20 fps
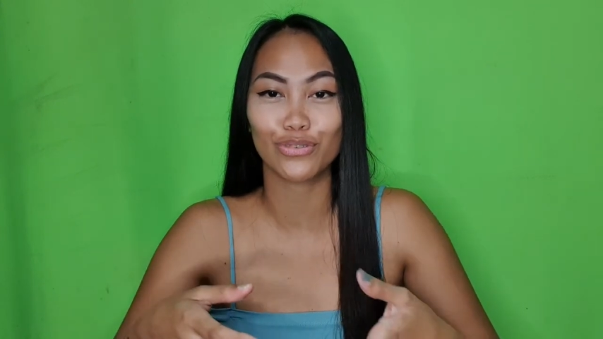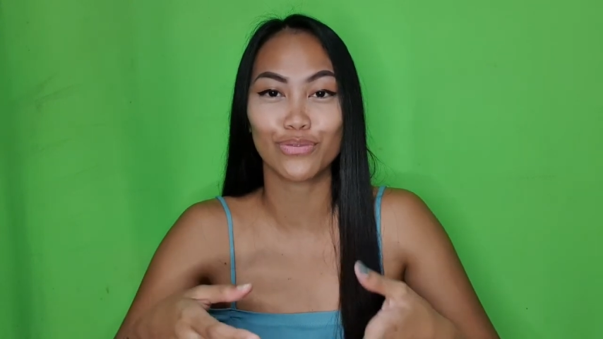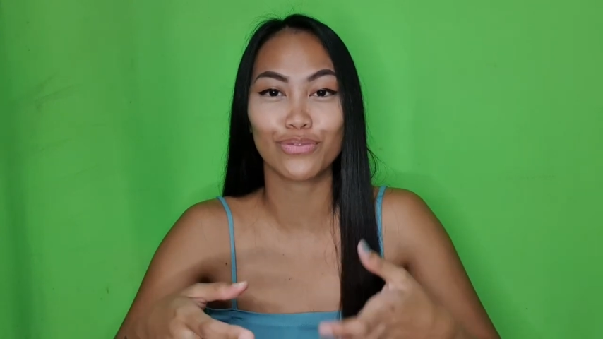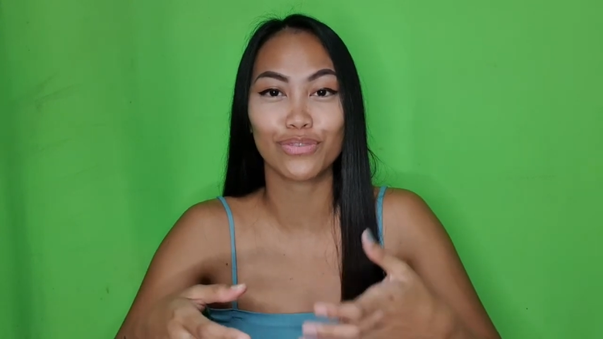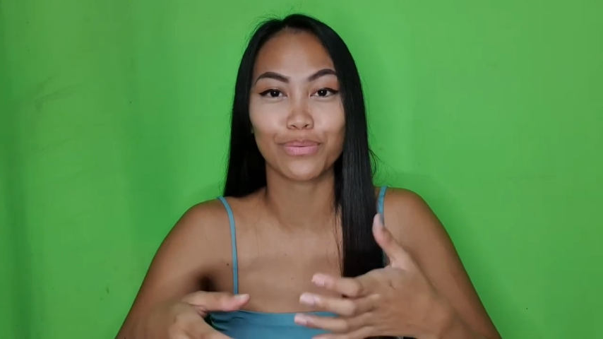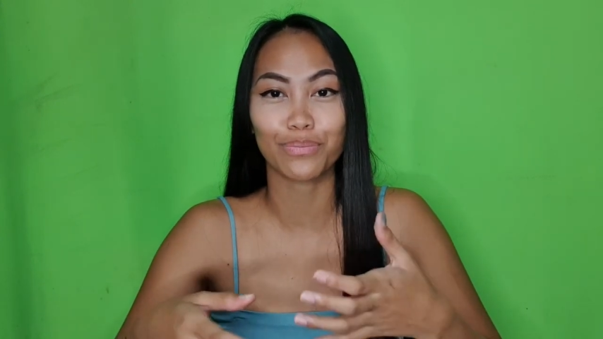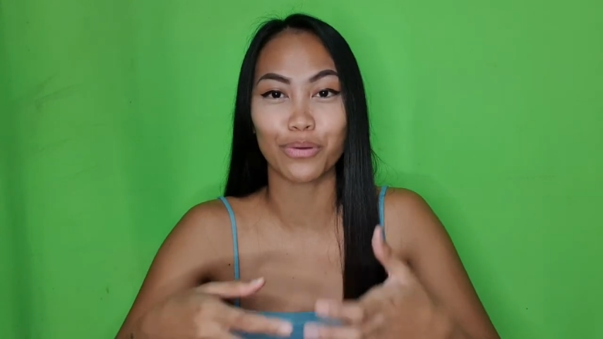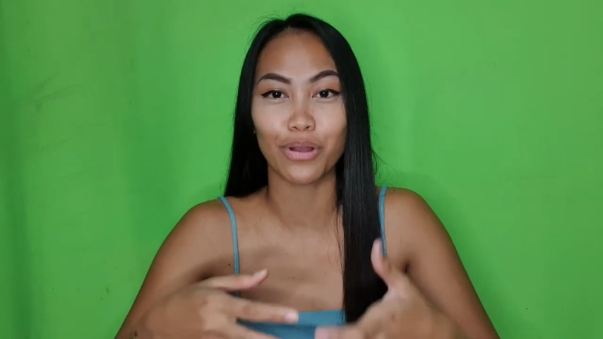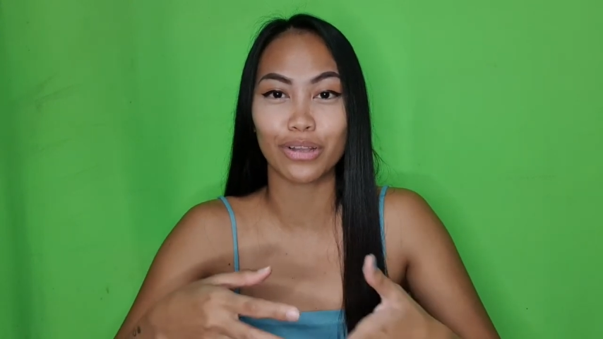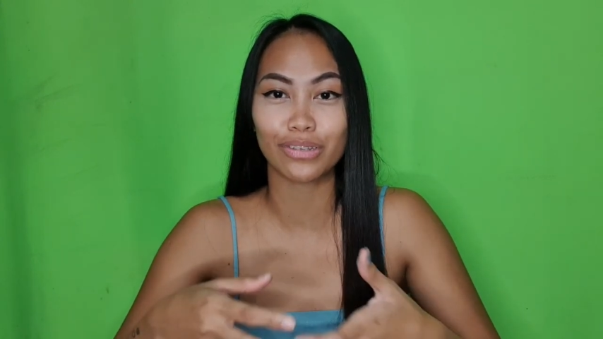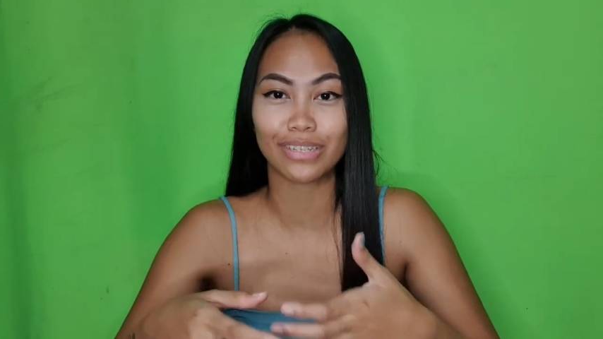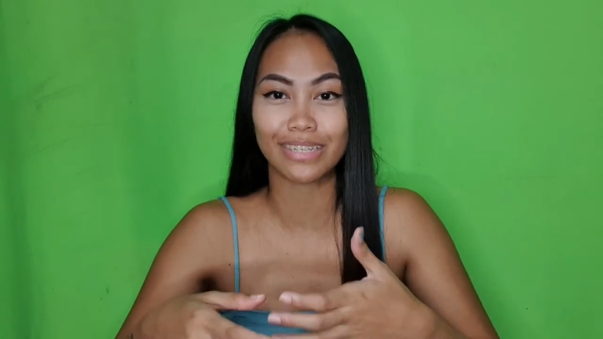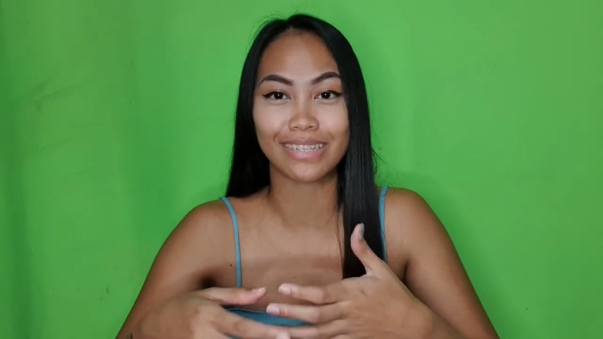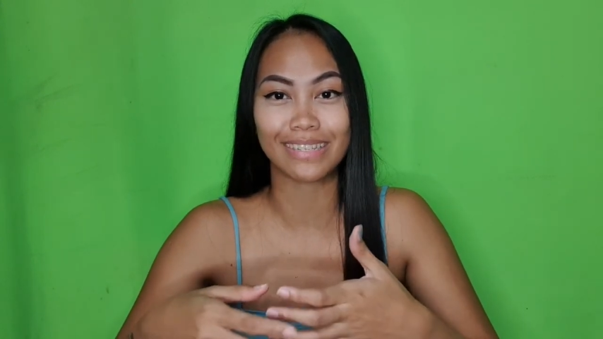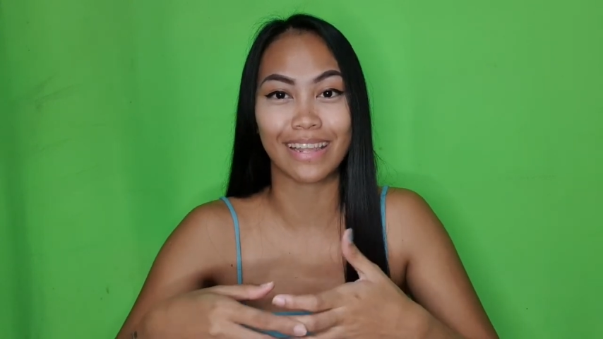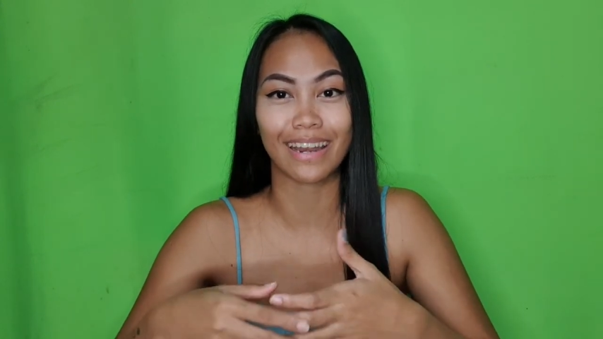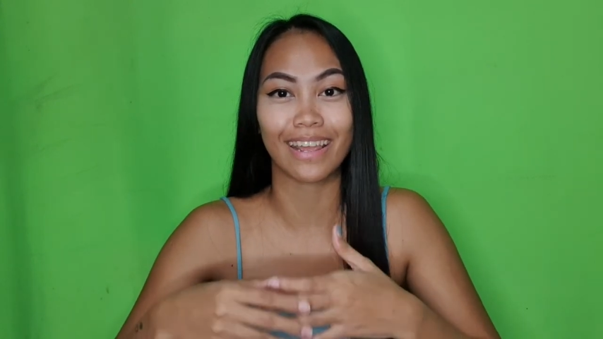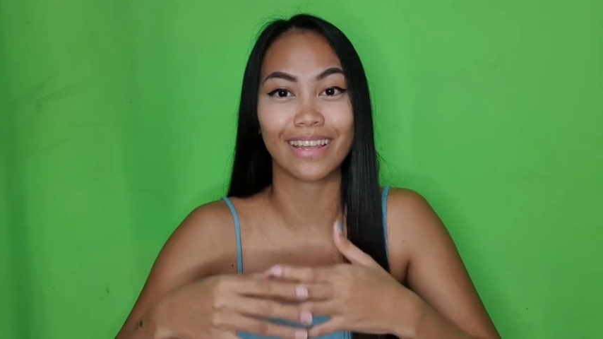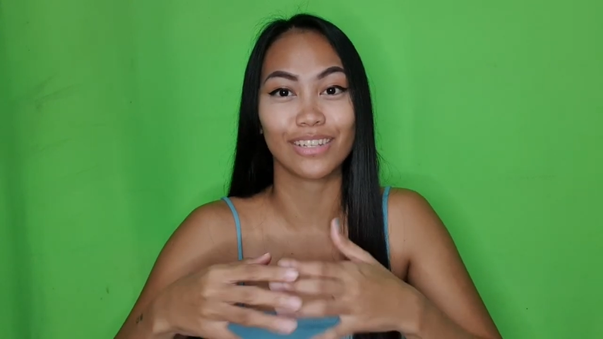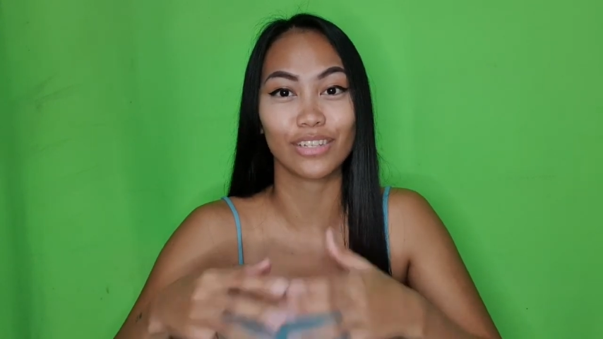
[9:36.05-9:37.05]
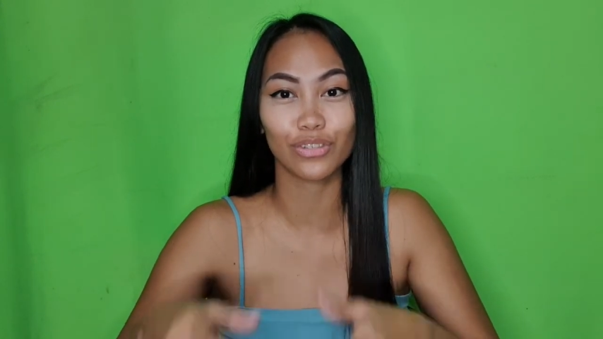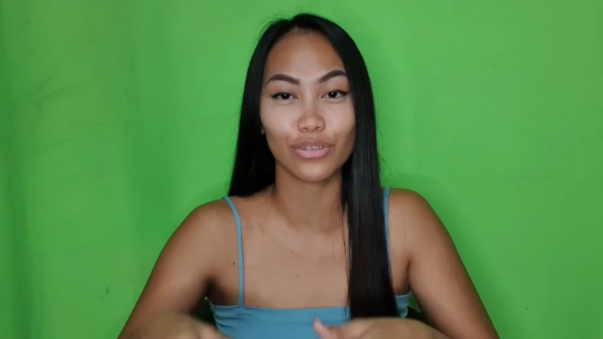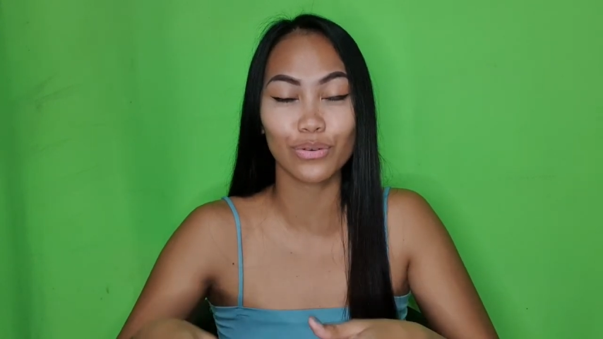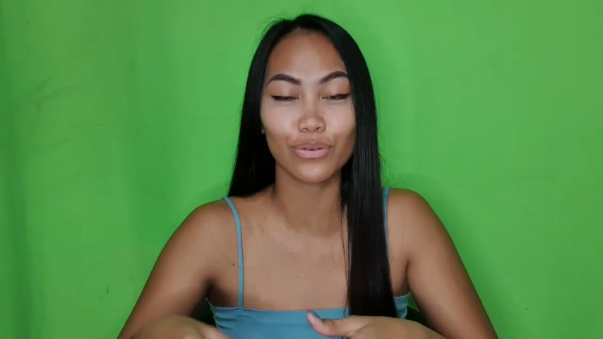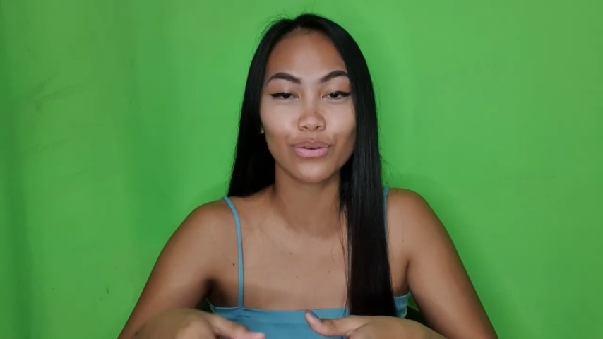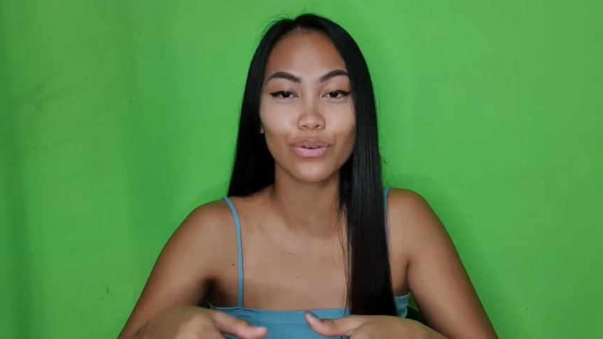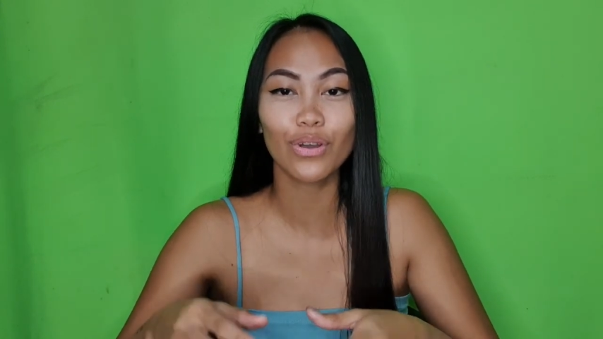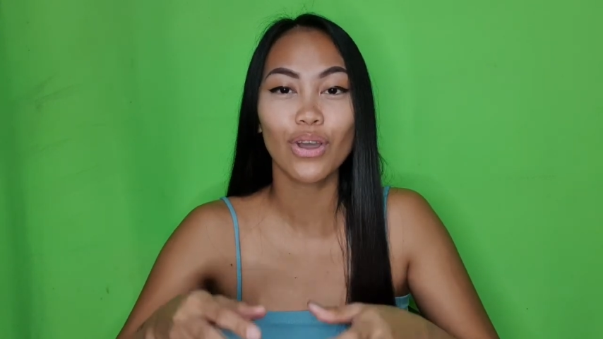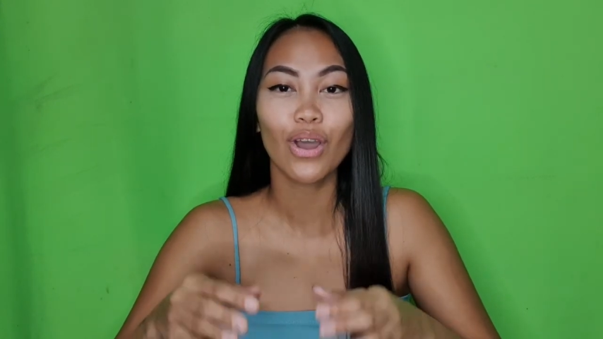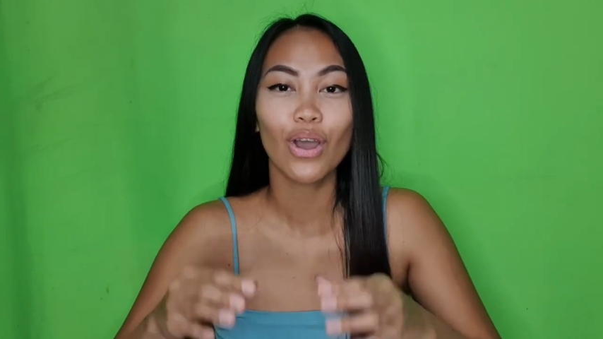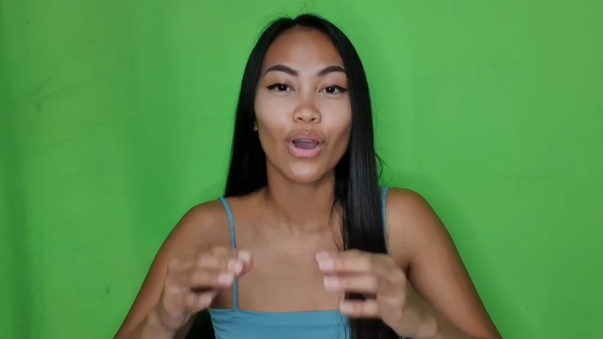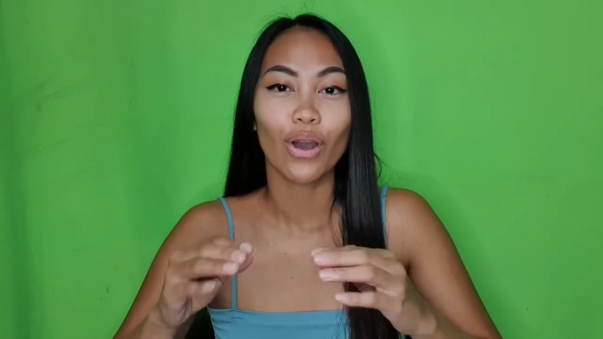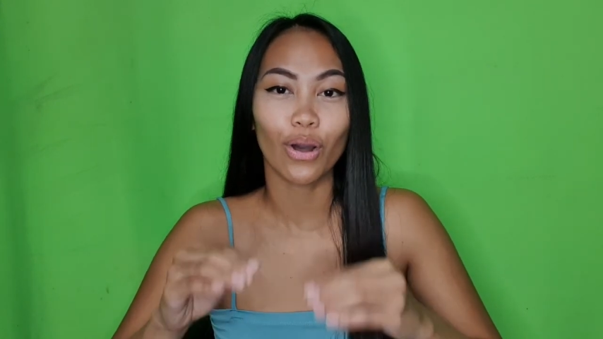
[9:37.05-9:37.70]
to the process that I do,